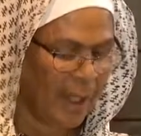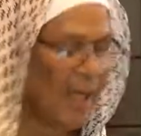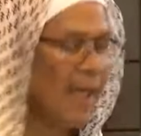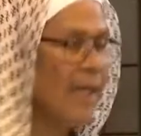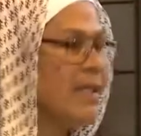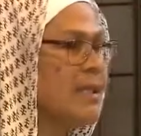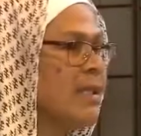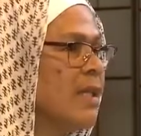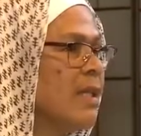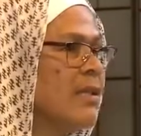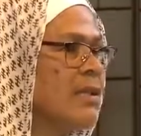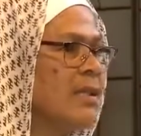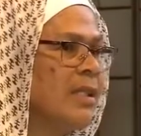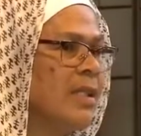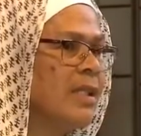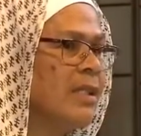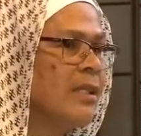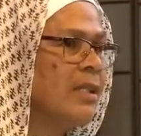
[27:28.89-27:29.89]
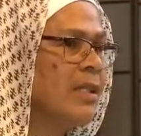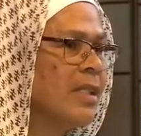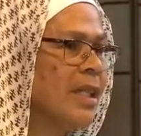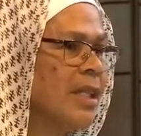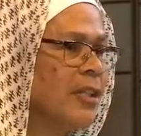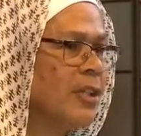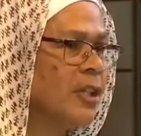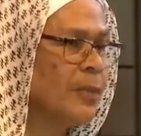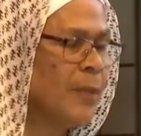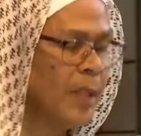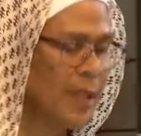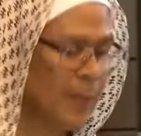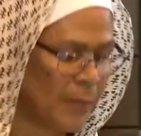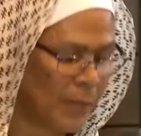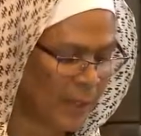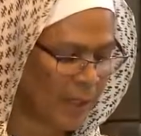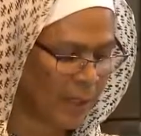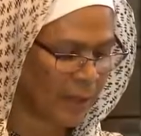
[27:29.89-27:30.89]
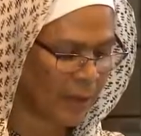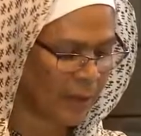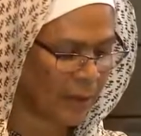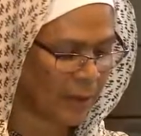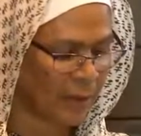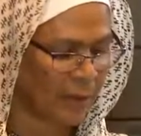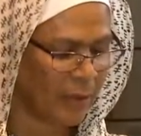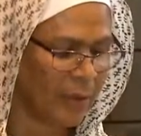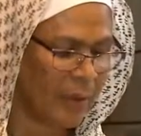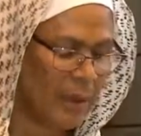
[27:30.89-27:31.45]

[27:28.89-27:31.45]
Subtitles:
As such, these discussions become cyclical.